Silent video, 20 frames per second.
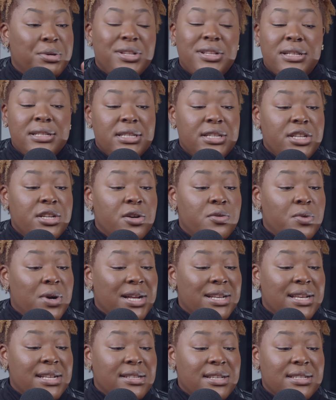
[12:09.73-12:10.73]
but you know
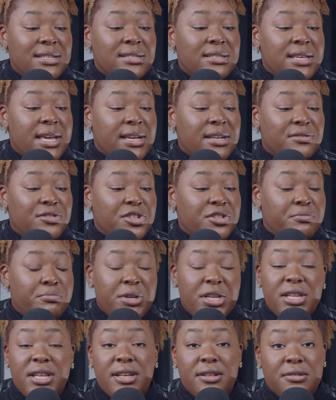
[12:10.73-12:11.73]
what? It doesn't take just
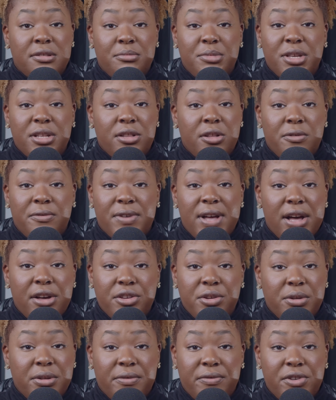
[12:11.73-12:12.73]
beating to be low
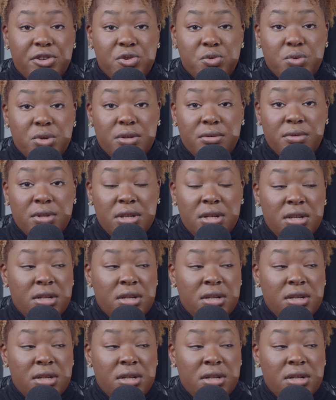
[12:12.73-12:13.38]
value individual.